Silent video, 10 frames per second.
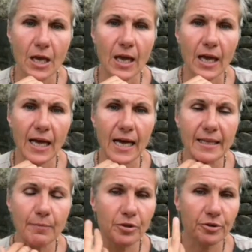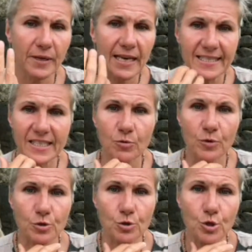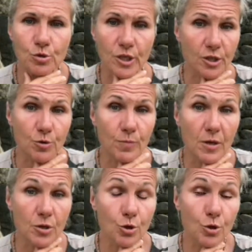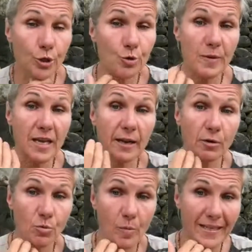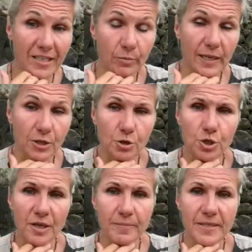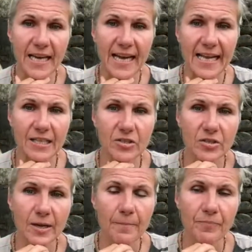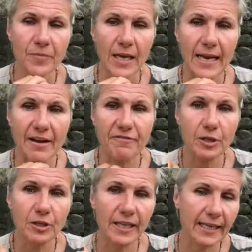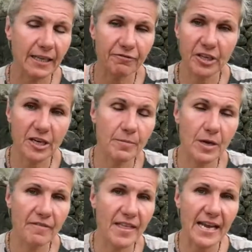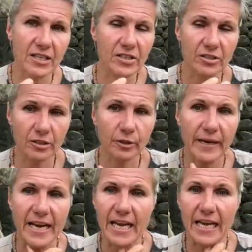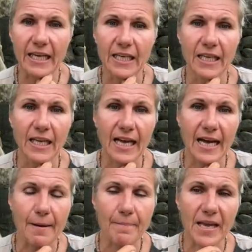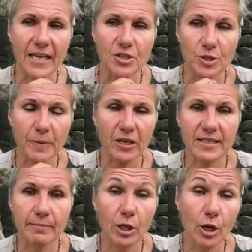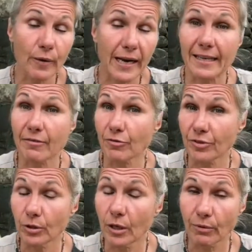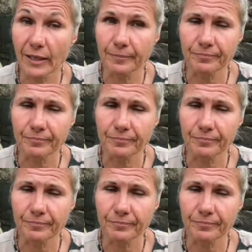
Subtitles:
Number 3 lesson was to choose not to be in any romantic relationships. And I feel like the freedom of that is exhilarating. And just because I'm alone, I never feel lonely.